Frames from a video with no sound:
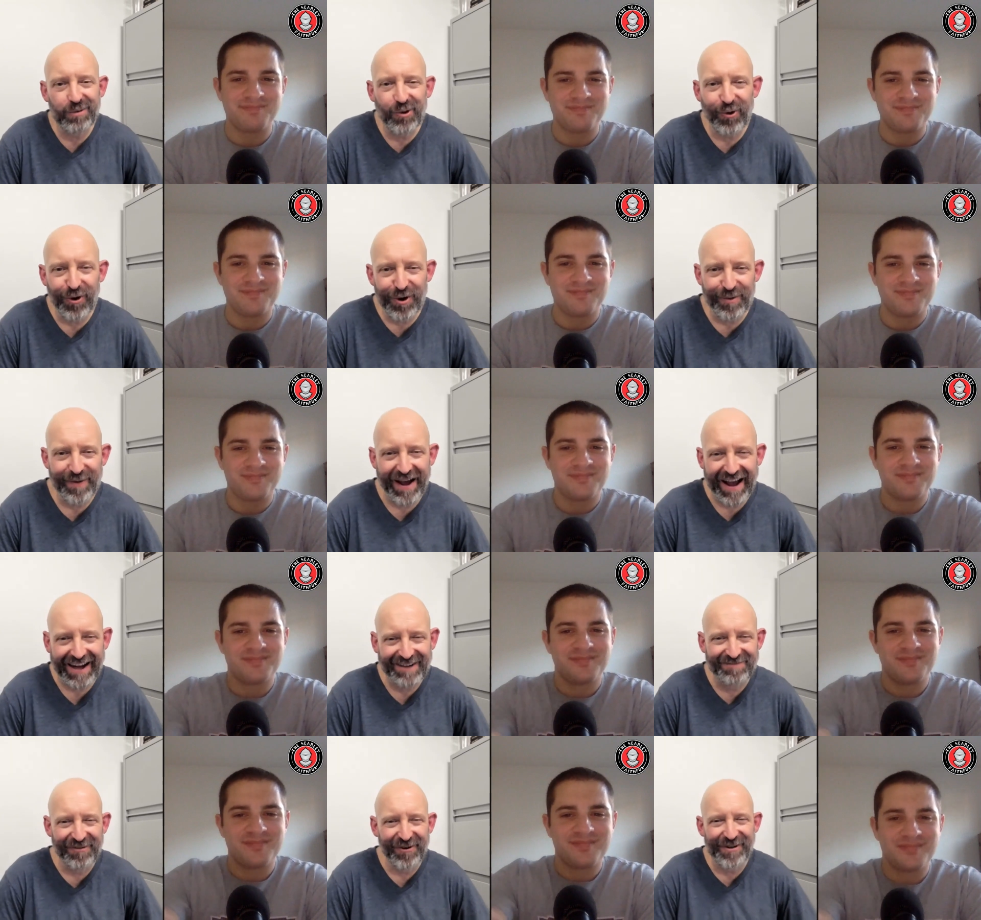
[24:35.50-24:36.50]
Speaker 1: quarterback
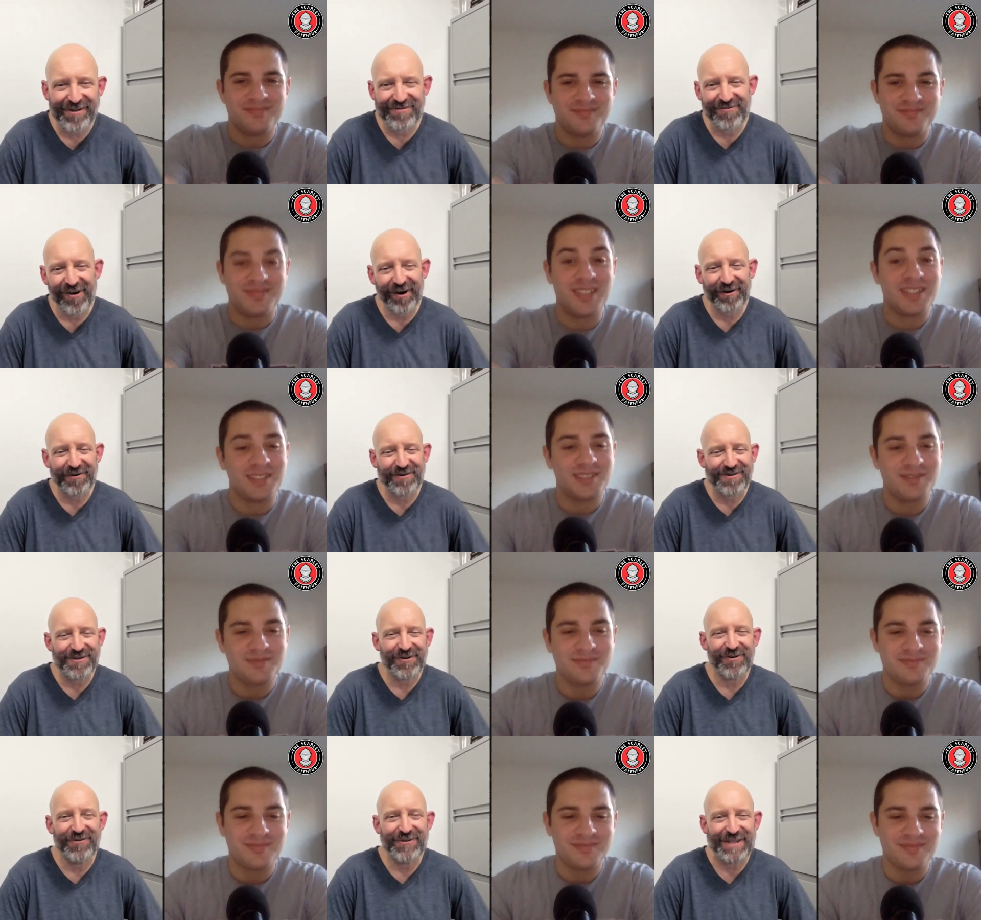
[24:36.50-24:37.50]
more than Rutgers
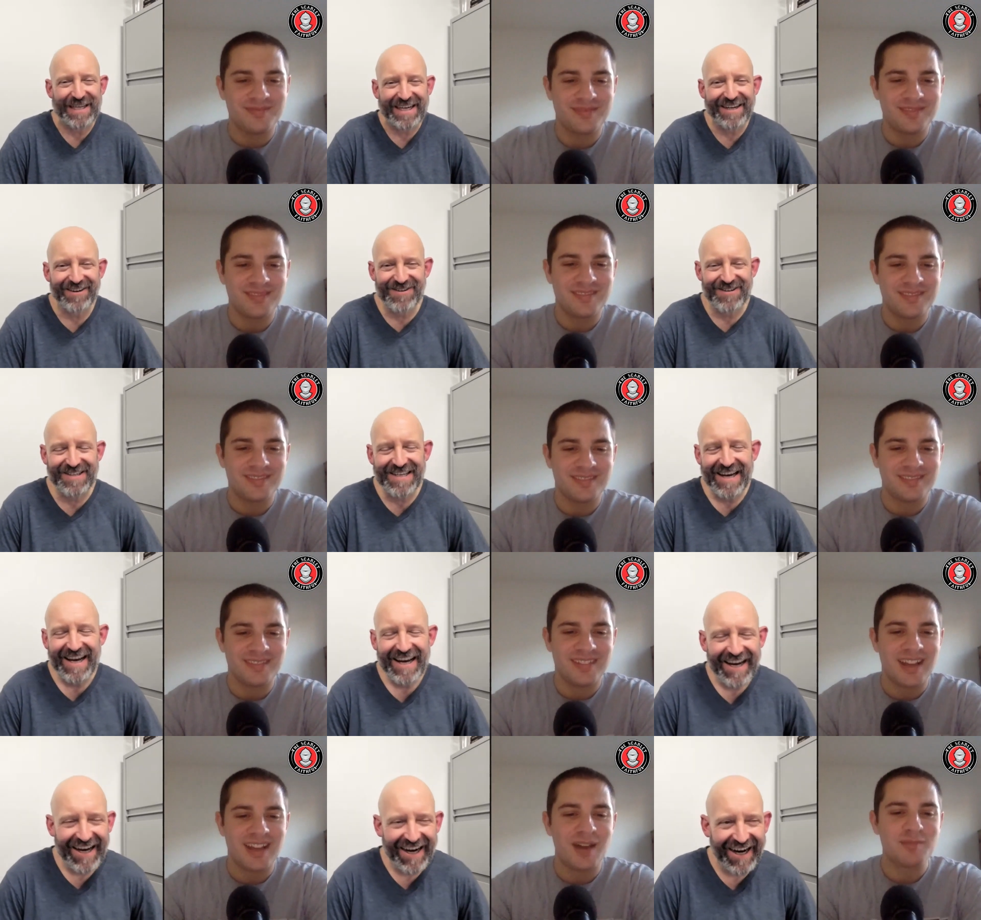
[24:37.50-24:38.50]
over the years.
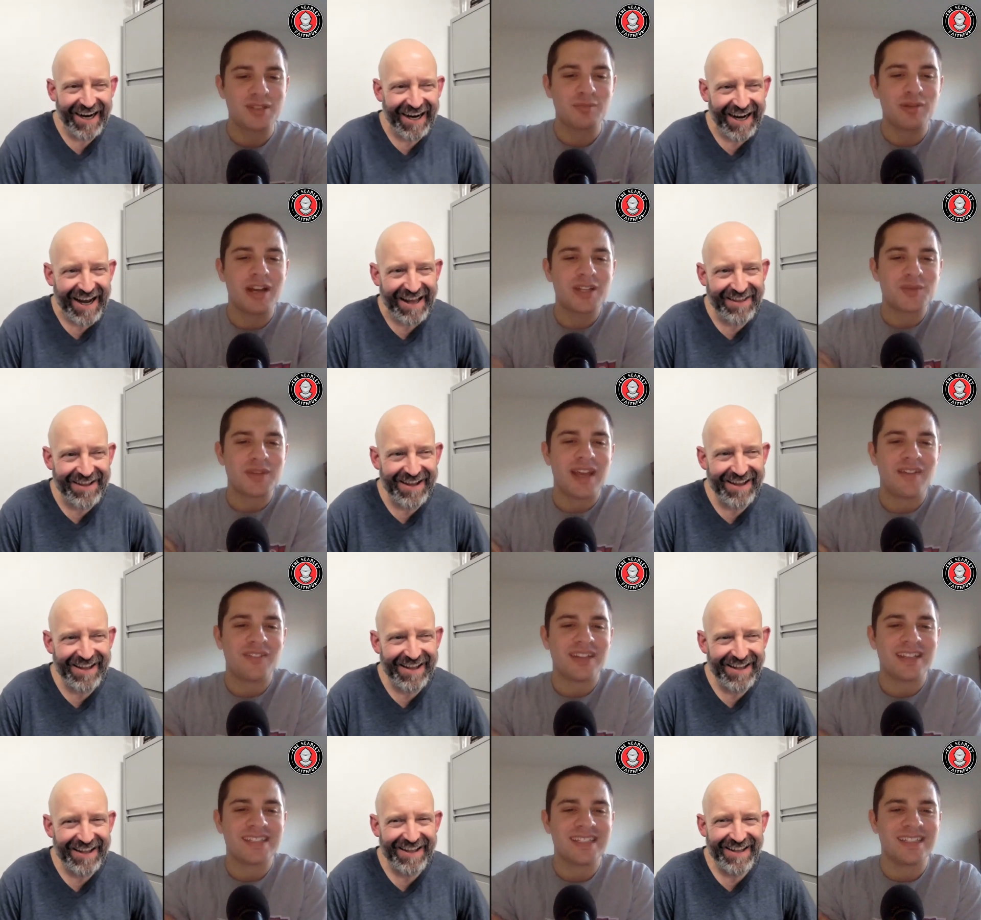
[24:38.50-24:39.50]
I'm uh, surprised
Speaker 2: uh, we haven't
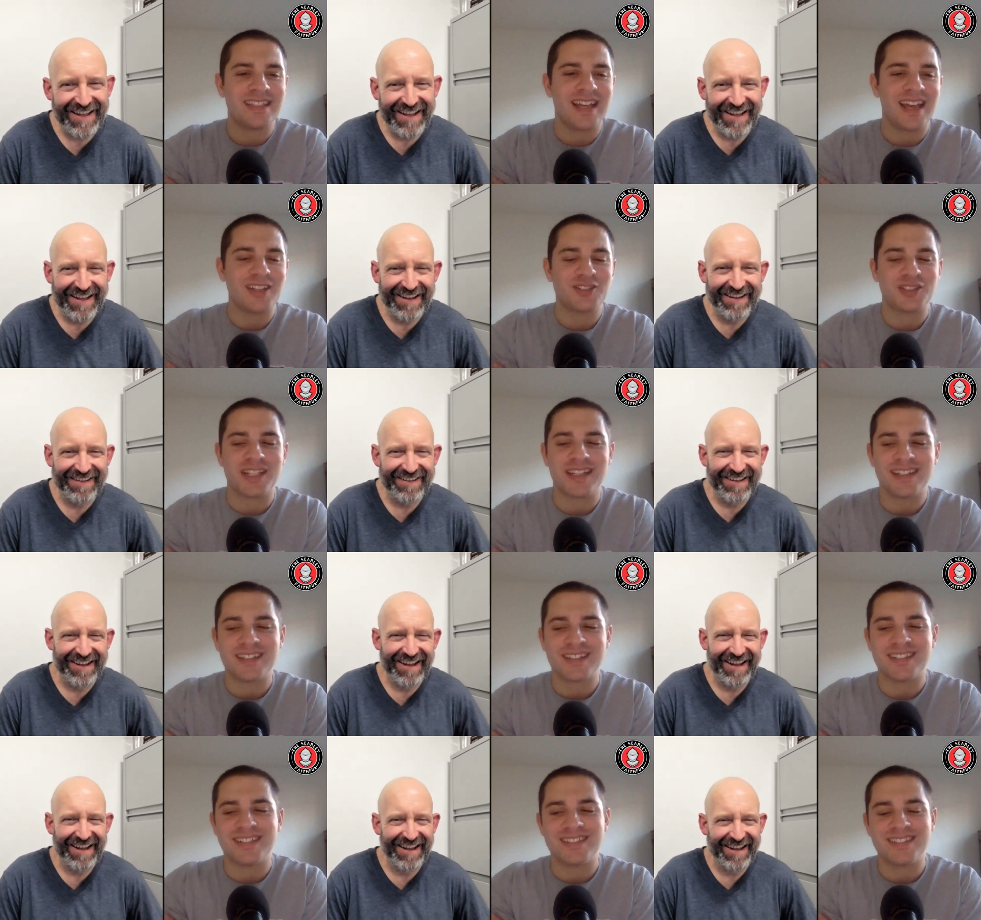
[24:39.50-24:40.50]
seen the hashtag
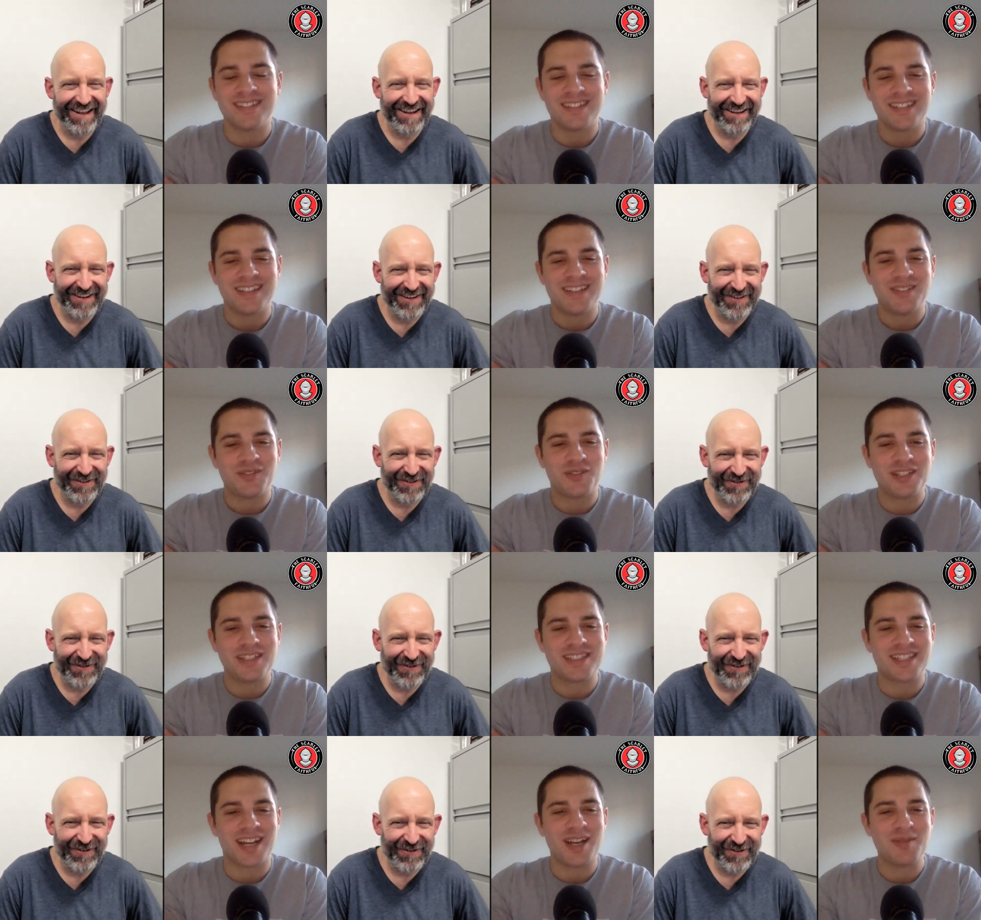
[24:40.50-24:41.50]
uh, free
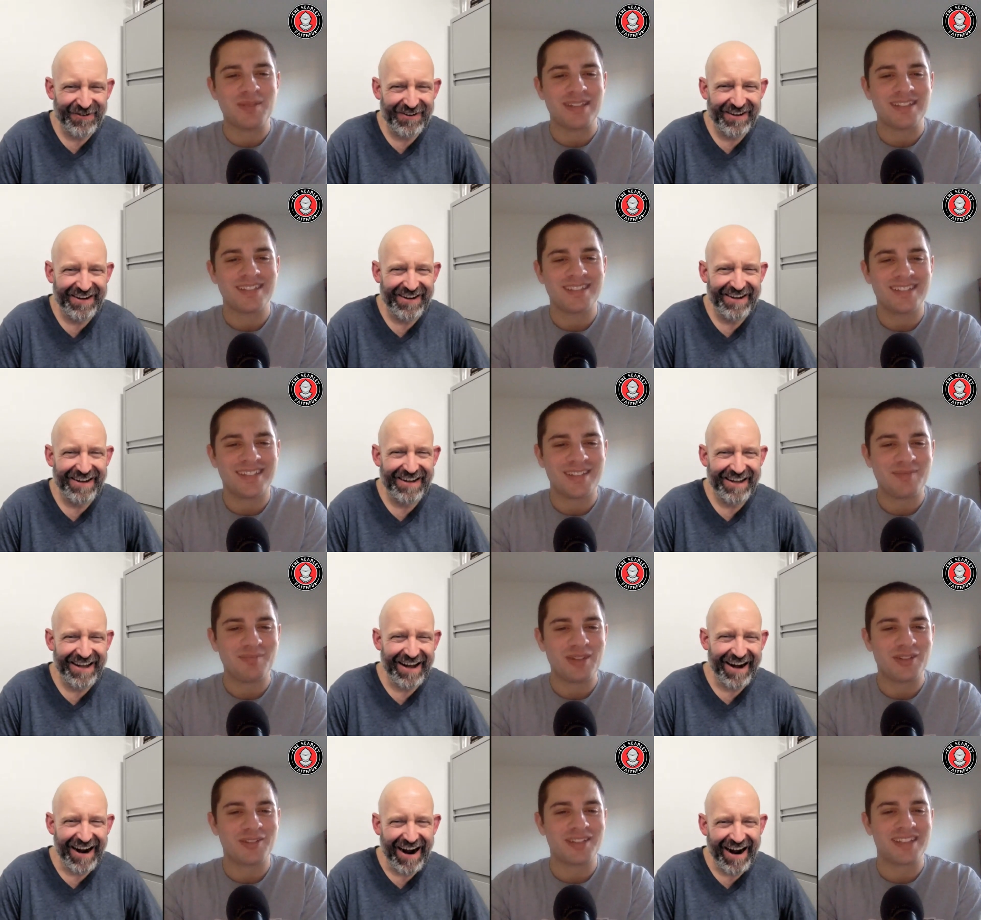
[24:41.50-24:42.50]
Simon and
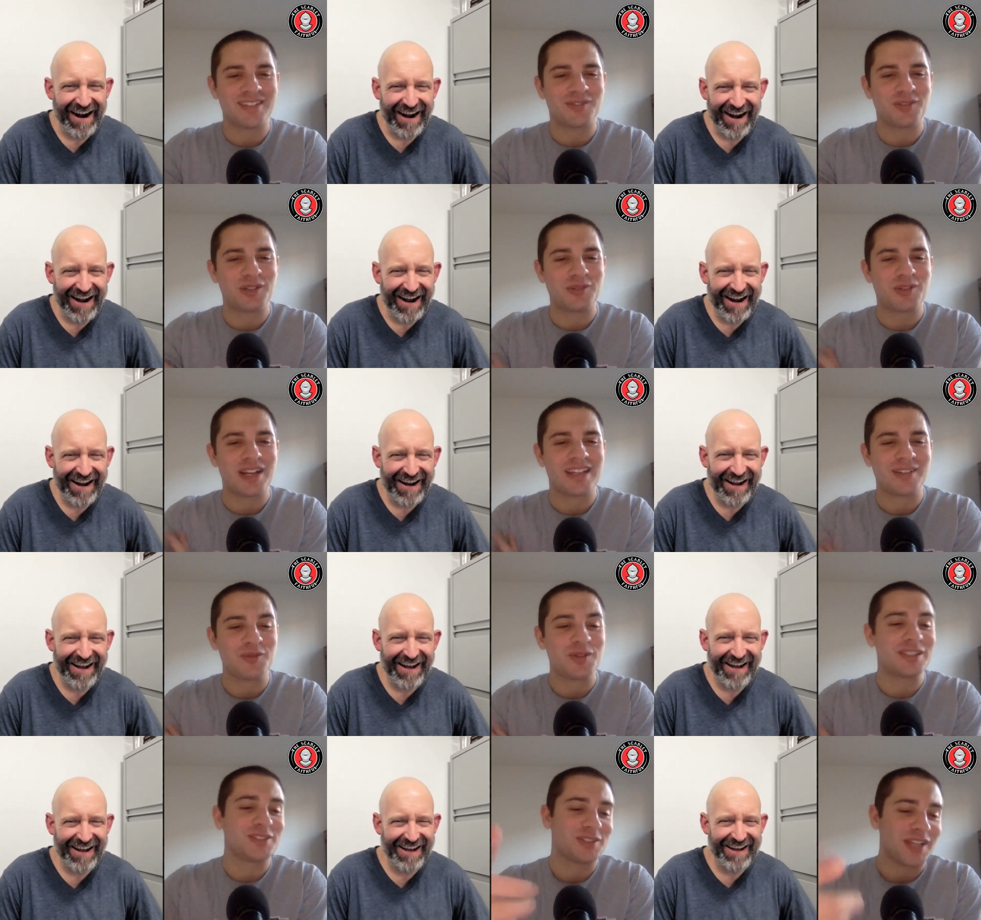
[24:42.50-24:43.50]
mirroring the free Rettig, which